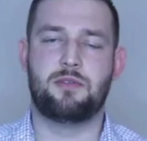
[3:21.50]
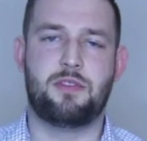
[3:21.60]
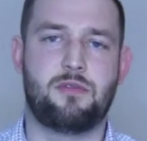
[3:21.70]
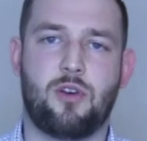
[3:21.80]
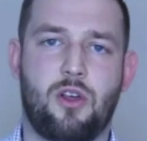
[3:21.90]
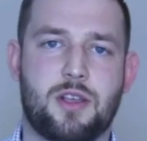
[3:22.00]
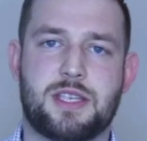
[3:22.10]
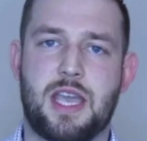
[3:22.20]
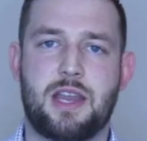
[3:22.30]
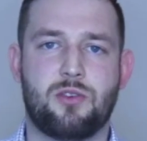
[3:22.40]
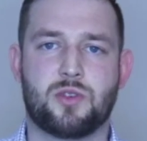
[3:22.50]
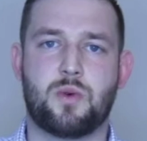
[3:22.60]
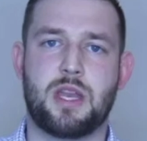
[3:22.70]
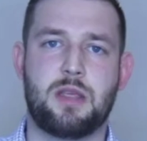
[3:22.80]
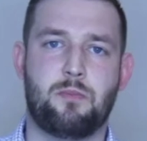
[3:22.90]
if you've got like 10 or
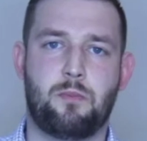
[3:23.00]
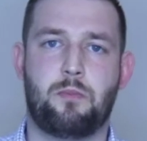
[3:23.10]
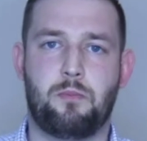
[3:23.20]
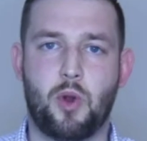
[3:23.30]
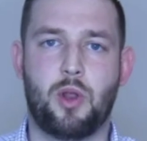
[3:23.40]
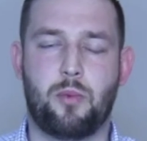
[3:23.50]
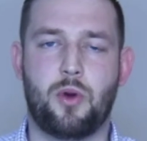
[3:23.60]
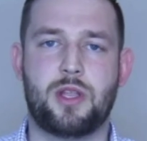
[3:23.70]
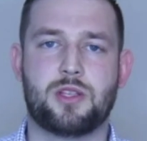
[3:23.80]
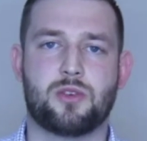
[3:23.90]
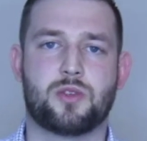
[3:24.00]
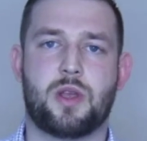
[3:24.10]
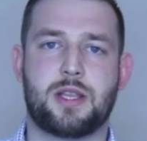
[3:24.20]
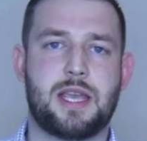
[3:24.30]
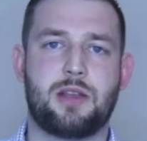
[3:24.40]
20 bullet points or
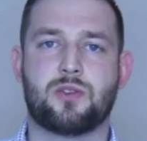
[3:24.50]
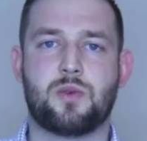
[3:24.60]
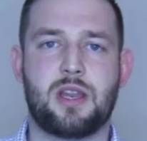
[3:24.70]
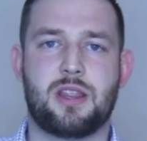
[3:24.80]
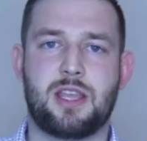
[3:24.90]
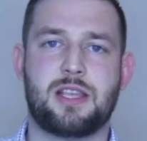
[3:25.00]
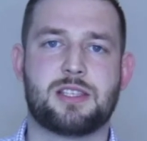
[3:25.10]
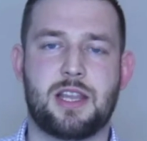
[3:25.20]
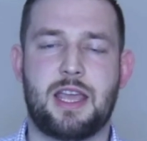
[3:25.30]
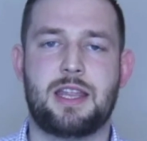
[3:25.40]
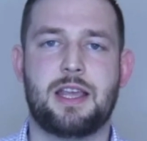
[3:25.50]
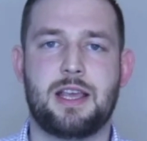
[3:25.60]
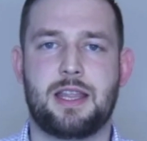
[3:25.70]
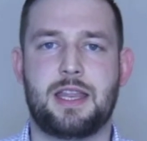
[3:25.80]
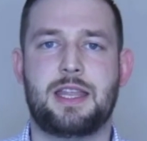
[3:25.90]
10 or 20 things that
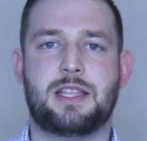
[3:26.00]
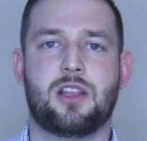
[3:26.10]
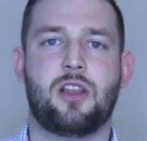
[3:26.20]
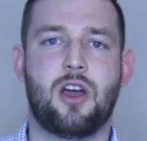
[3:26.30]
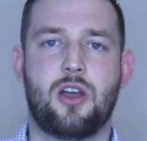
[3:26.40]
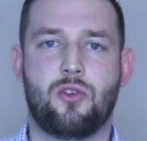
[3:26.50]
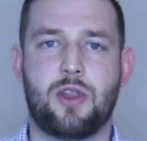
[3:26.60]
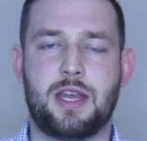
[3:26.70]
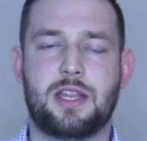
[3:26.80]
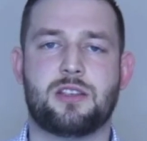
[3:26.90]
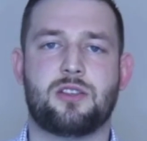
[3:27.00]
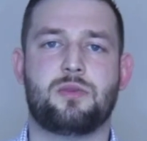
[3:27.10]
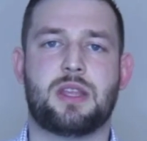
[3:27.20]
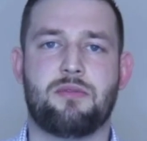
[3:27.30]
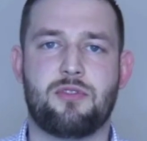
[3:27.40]
they need to learn or they need to do
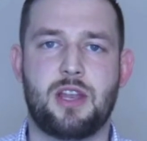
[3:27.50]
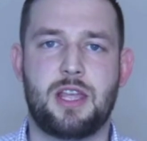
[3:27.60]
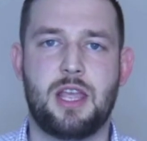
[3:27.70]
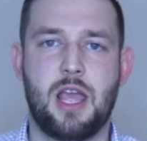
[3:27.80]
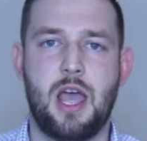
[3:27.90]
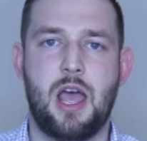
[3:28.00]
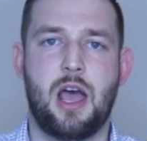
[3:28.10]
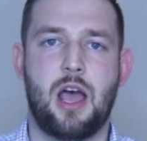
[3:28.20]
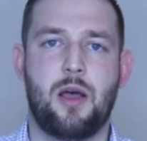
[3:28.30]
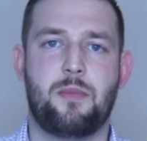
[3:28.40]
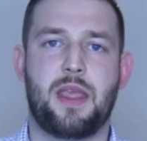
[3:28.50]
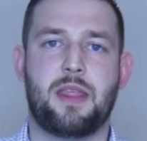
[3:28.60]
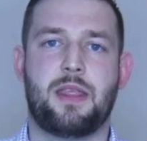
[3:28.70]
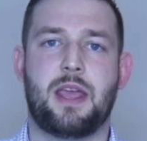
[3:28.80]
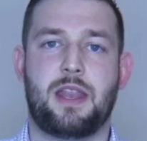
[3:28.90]
differently,
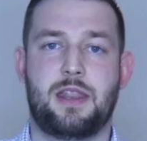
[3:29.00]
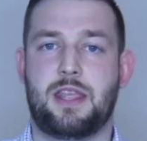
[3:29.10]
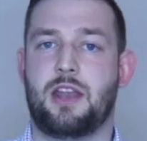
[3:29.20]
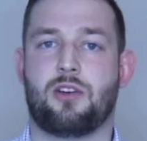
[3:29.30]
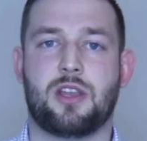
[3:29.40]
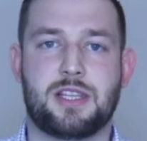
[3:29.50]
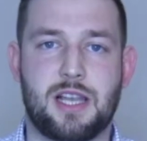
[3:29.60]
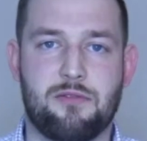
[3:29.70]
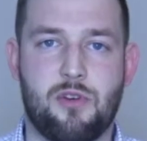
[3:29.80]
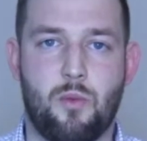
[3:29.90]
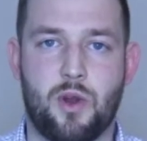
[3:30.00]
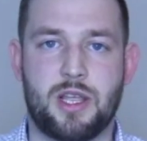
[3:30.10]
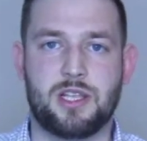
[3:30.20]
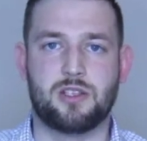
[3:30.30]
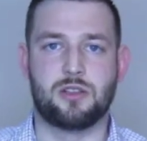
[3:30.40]
then they're not going to deliver on what it
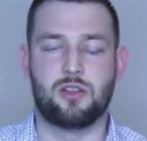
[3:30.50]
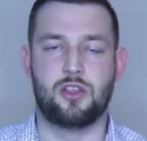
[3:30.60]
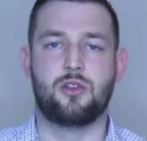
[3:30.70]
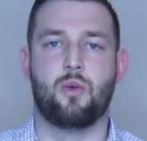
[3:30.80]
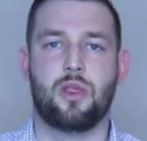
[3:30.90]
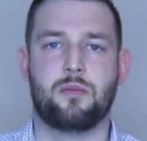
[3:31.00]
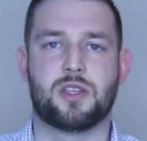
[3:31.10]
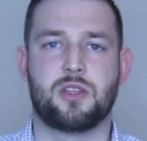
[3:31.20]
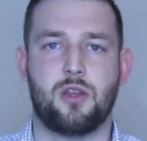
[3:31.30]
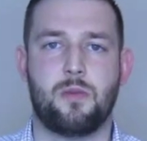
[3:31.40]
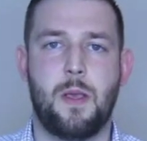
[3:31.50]
is that you want them to do.